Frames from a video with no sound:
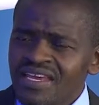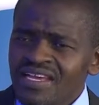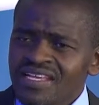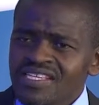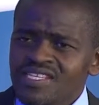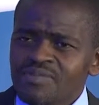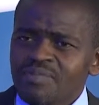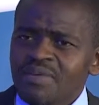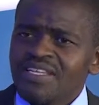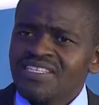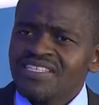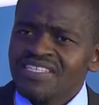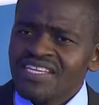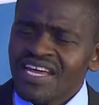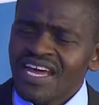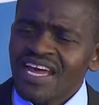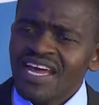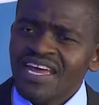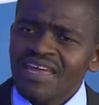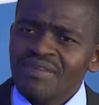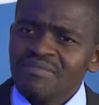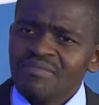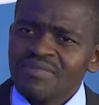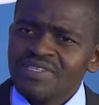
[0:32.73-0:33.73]
spend
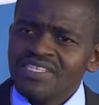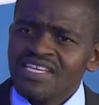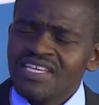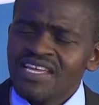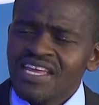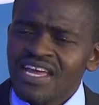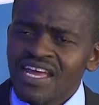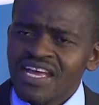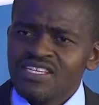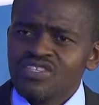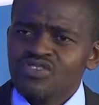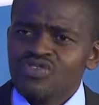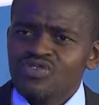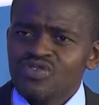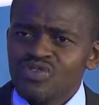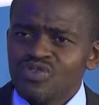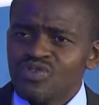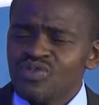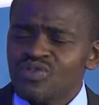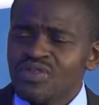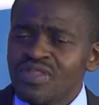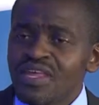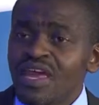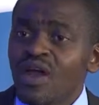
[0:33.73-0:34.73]
time taking us
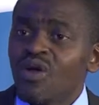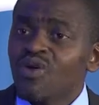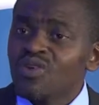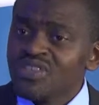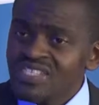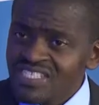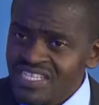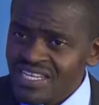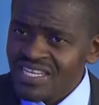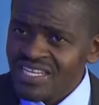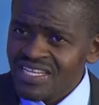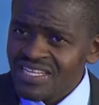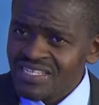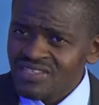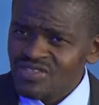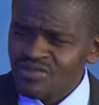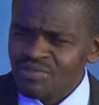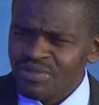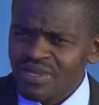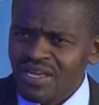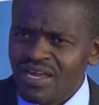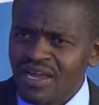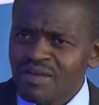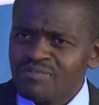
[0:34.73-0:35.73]
through their own journey to
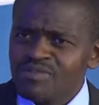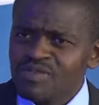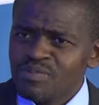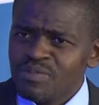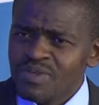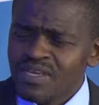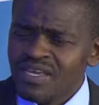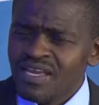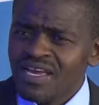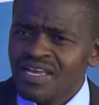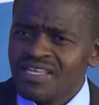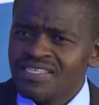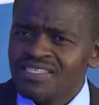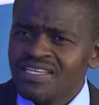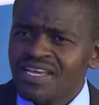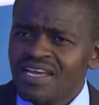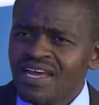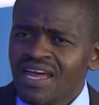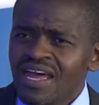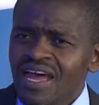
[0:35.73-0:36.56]
become speakers,